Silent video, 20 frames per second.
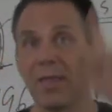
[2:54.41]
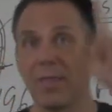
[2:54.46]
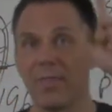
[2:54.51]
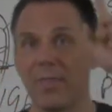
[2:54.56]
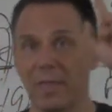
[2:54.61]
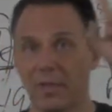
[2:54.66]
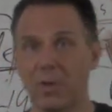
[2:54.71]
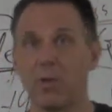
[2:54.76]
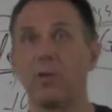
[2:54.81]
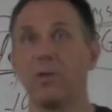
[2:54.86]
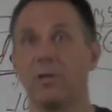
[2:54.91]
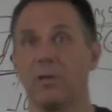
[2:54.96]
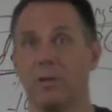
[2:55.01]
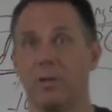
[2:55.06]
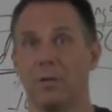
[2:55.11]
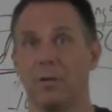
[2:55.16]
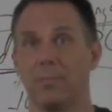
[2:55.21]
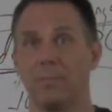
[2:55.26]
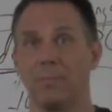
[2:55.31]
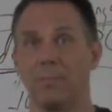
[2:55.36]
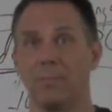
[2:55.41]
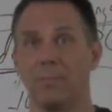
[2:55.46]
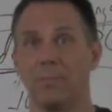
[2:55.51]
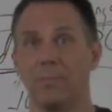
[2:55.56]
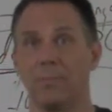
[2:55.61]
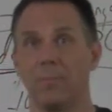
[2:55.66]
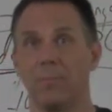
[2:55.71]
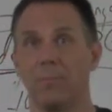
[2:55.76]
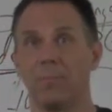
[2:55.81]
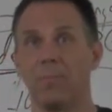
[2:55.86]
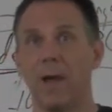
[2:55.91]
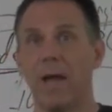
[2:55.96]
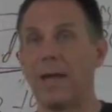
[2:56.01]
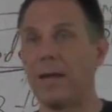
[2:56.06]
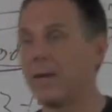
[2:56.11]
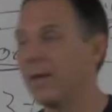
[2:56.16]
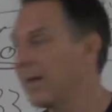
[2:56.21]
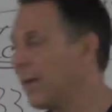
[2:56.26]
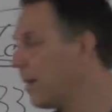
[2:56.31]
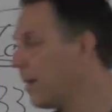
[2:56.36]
they couldn't, right?